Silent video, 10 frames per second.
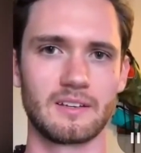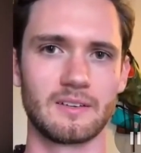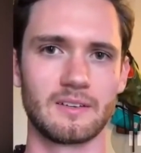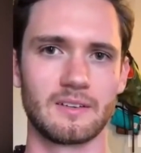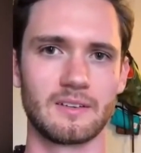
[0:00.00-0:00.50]

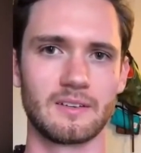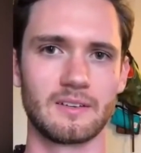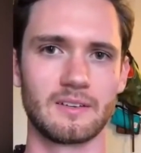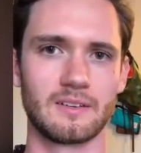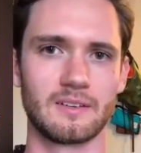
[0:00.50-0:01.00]

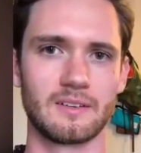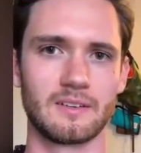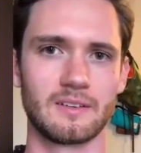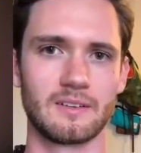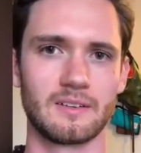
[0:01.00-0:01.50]

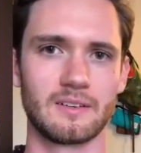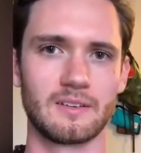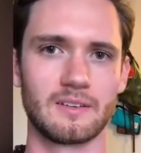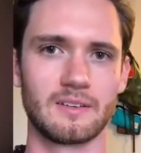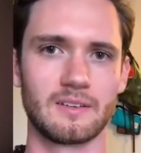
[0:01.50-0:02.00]

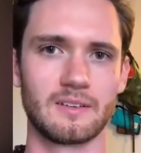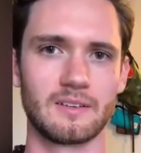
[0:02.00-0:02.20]
[no speech]